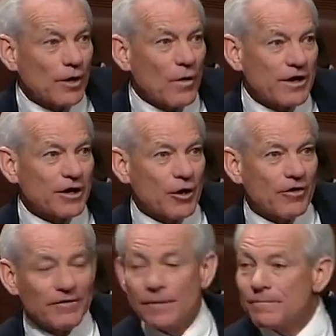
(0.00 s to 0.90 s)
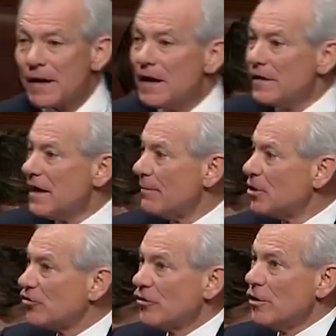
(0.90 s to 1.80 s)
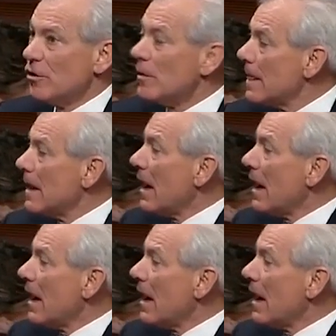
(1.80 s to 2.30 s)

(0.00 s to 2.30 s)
I wanted to go over. Number two,